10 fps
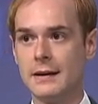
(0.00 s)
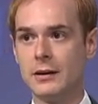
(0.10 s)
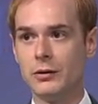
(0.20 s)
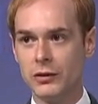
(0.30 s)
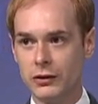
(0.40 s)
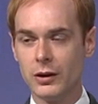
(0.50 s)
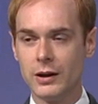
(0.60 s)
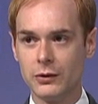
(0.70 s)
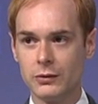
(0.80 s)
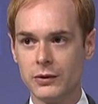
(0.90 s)
Commissioner
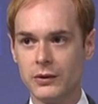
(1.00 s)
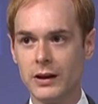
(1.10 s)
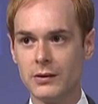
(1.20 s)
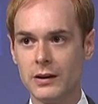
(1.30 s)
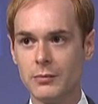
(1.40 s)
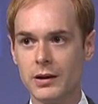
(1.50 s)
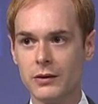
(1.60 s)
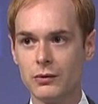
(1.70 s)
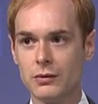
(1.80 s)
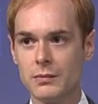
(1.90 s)
Johansson was here in the
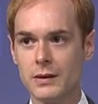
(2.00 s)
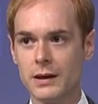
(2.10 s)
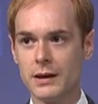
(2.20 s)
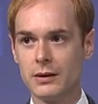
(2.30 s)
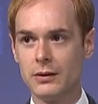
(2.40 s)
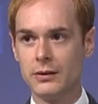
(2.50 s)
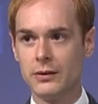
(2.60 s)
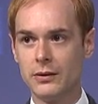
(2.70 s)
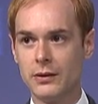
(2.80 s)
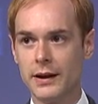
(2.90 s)
press room
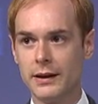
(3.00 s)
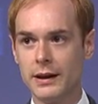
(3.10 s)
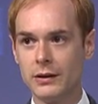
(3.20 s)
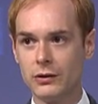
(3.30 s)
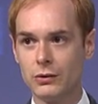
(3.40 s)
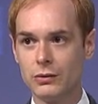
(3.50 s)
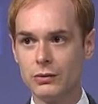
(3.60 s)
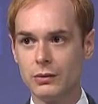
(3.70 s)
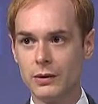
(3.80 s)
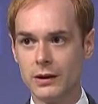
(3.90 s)
on that day
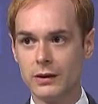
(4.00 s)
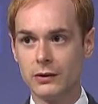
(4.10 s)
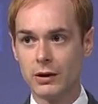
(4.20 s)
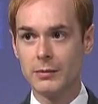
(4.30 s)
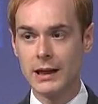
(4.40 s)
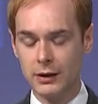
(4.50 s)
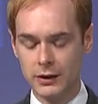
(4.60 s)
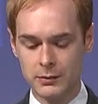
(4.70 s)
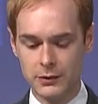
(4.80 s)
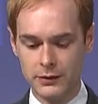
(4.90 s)
to describe the
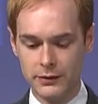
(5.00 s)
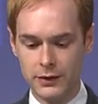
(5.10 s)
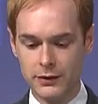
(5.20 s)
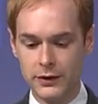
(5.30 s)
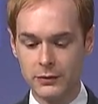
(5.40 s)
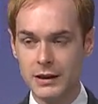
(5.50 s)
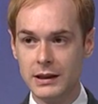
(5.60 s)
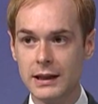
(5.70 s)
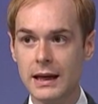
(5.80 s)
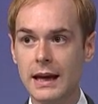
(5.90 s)
outcome of this
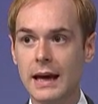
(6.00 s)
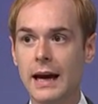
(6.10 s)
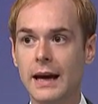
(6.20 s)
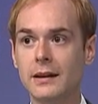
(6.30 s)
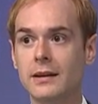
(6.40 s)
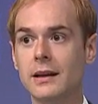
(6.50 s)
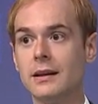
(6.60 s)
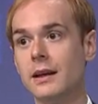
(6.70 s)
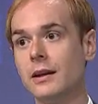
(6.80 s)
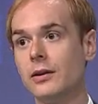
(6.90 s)
meeting, and it
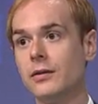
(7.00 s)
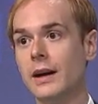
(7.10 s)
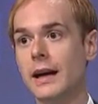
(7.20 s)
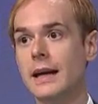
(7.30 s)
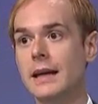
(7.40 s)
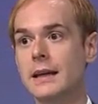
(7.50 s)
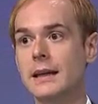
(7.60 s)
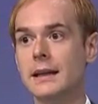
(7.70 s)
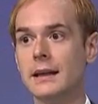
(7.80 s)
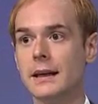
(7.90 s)
kicked off
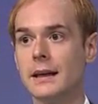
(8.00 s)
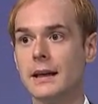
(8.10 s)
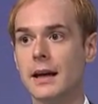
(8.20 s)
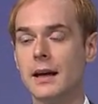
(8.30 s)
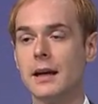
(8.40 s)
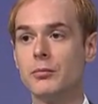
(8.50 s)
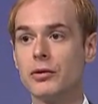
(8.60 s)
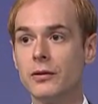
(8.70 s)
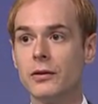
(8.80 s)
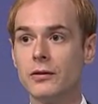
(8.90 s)
a
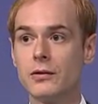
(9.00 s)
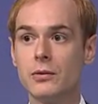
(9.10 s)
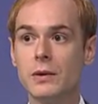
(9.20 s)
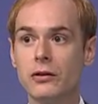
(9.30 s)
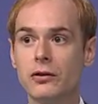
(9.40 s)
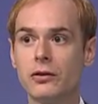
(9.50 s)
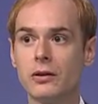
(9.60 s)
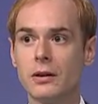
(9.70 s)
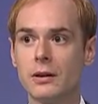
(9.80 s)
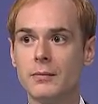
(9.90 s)
process through which
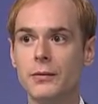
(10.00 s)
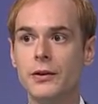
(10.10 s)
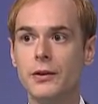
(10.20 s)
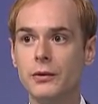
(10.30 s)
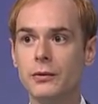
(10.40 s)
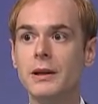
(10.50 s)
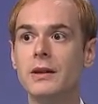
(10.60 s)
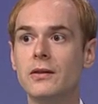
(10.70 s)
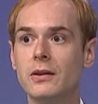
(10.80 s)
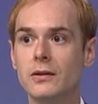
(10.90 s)
those
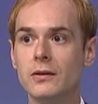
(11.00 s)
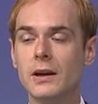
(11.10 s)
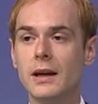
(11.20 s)
ministers